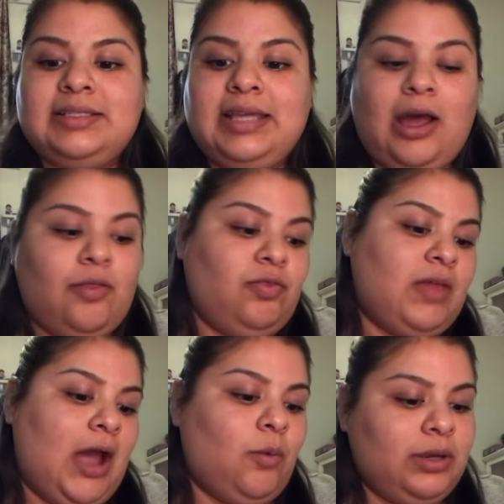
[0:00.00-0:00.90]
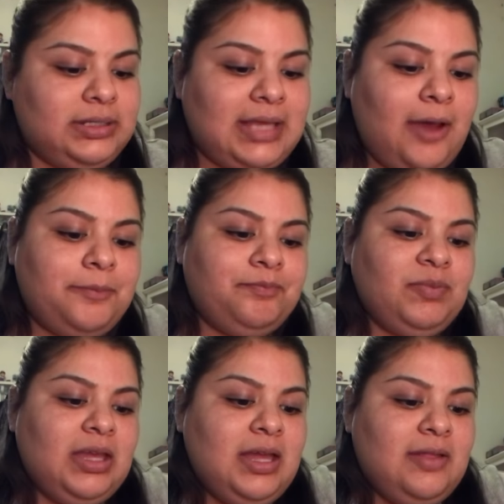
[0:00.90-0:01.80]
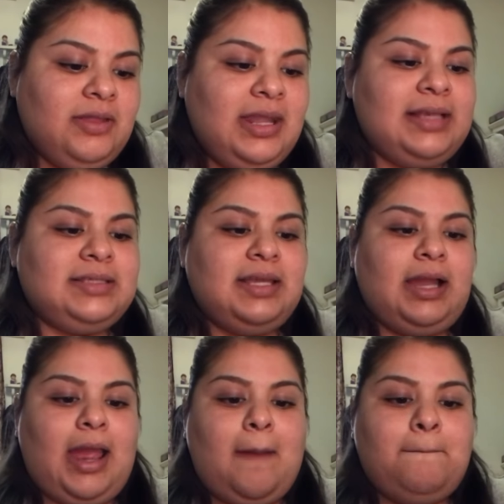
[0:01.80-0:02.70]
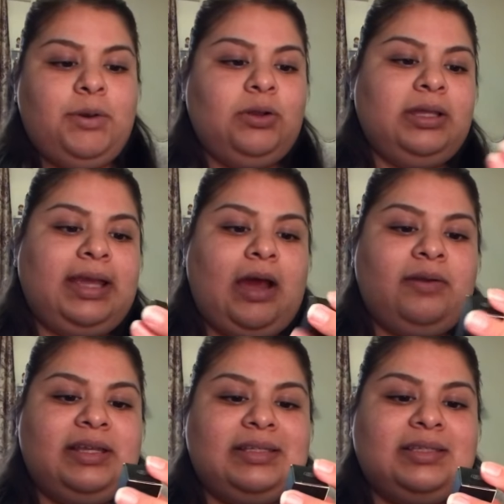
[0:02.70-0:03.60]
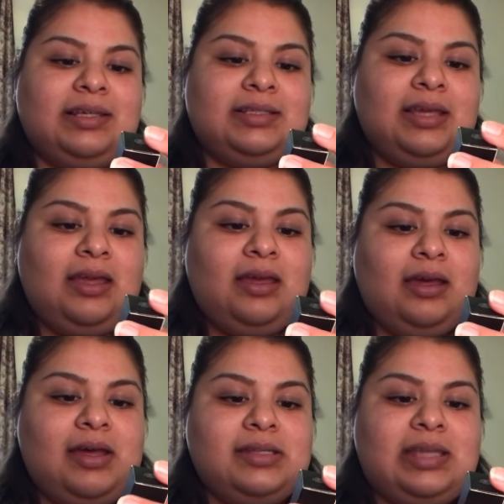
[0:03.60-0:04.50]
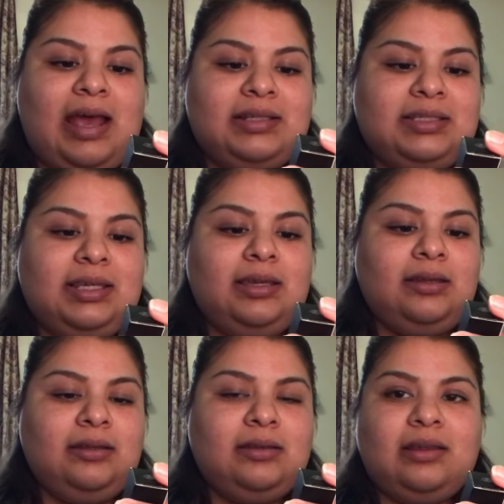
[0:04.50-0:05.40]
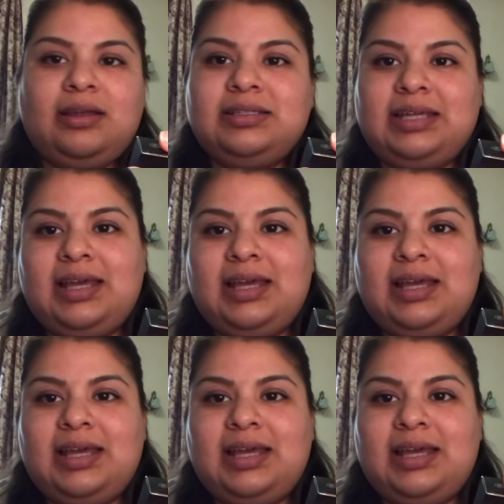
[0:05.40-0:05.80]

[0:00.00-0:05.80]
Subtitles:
see how that works out. The next thing I am pulling out is this Adesi, and